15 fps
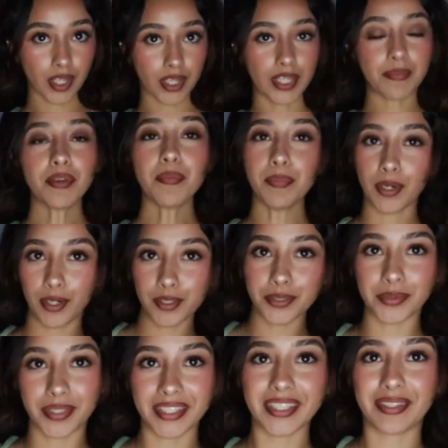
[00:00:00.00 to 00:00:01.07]
Let me
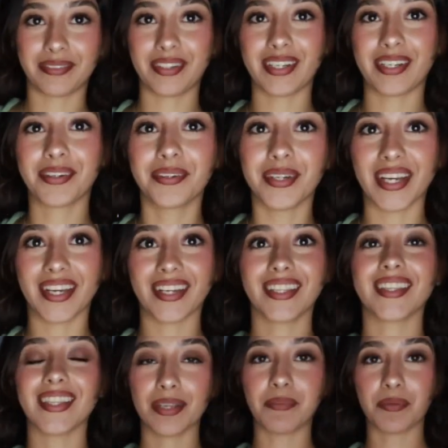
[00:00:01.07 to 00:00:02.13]
pose with it really quick.
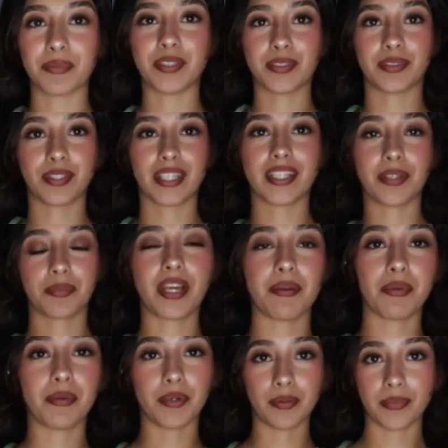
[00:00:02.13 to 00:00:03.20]
Let me pose with it. Let me have
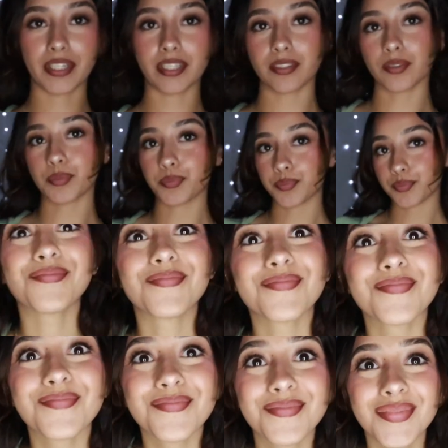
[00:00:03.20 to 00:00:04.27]
my moment.
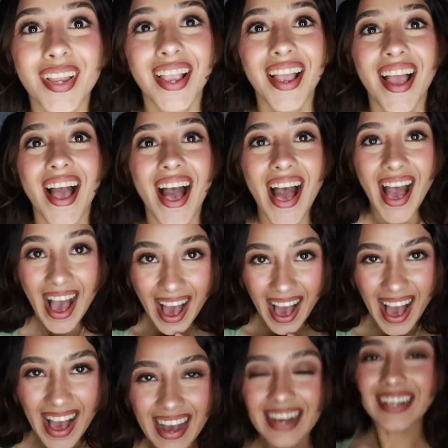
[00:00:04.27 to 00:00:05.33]

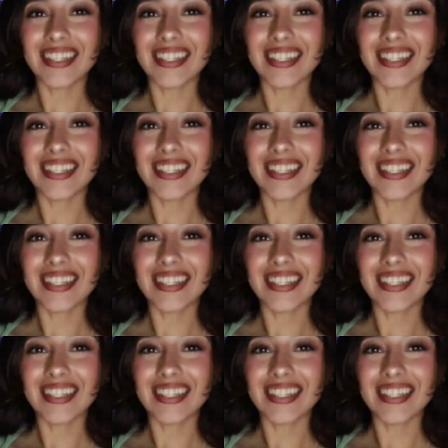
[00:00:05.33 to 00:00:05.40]
Ah!